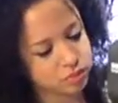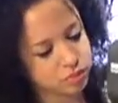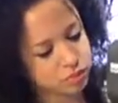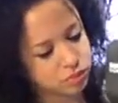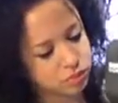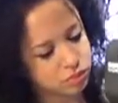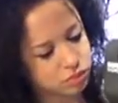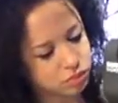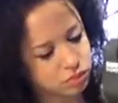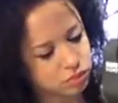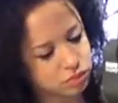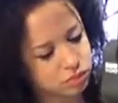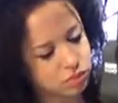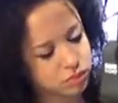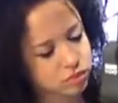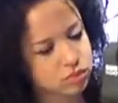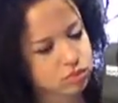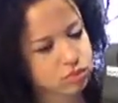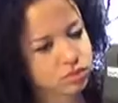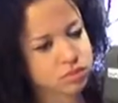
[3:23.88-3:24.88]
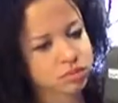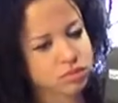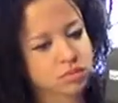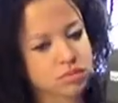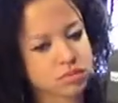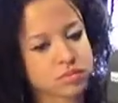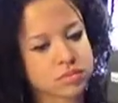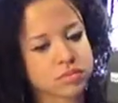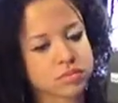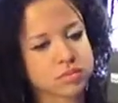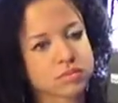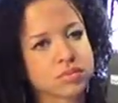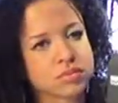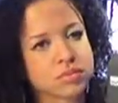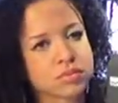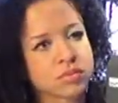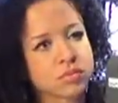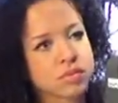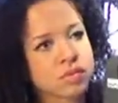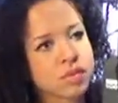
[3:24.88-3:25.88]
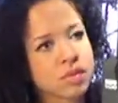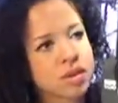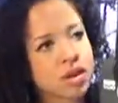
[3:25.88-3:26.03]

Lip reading: [no speech]